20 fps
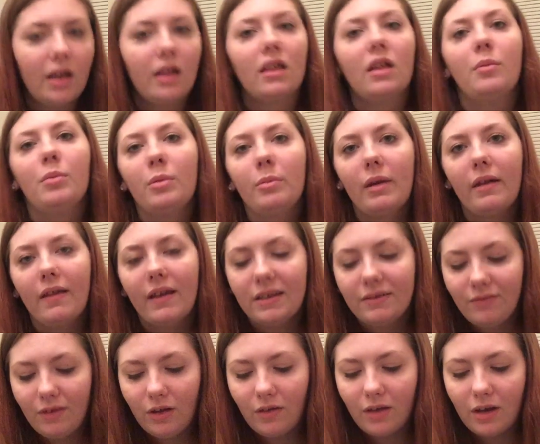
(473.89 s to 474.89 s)
clip in my last
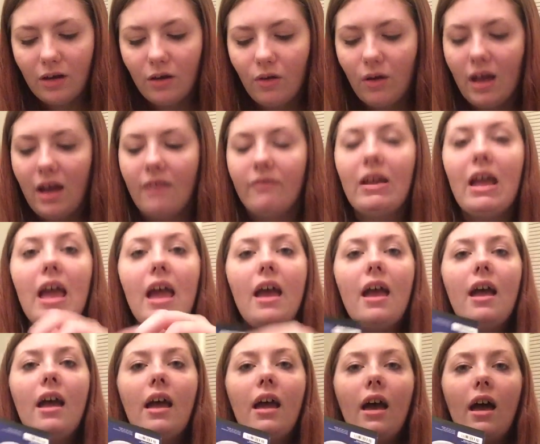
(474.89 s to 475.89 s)
video that I don't
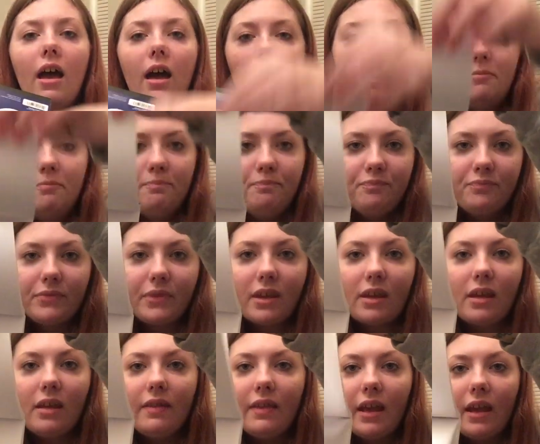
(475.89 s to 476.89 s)
have.
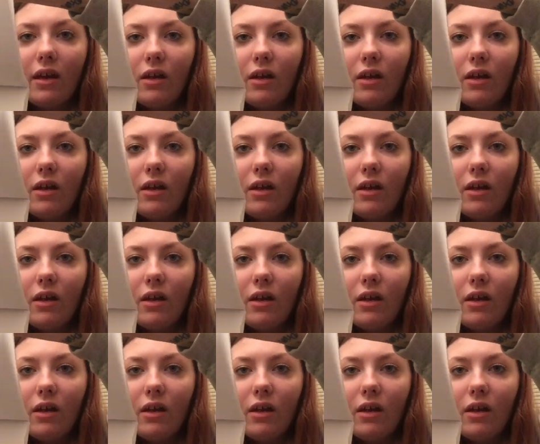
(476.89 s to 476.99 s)
And they